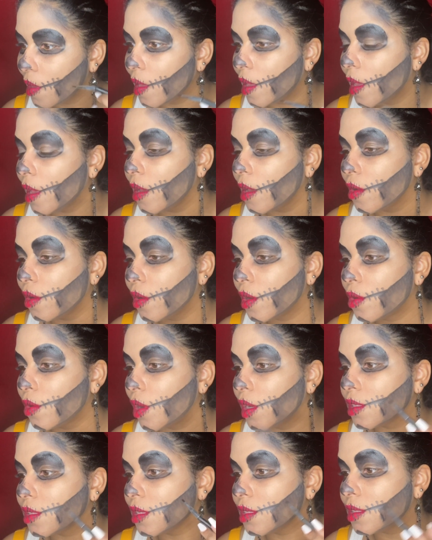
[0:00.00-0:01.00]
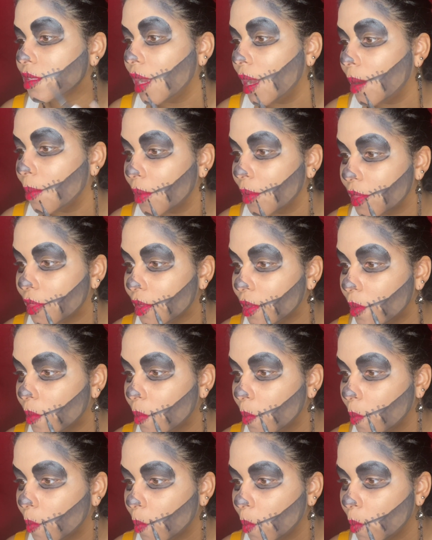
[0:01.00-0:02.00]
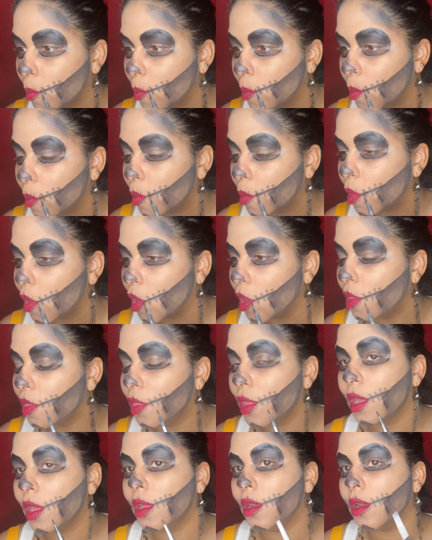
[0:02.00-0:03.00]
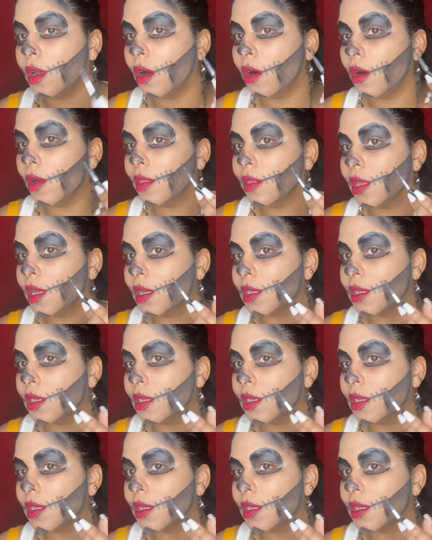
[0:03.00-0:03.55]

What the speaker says: and go across the top with it. And then on the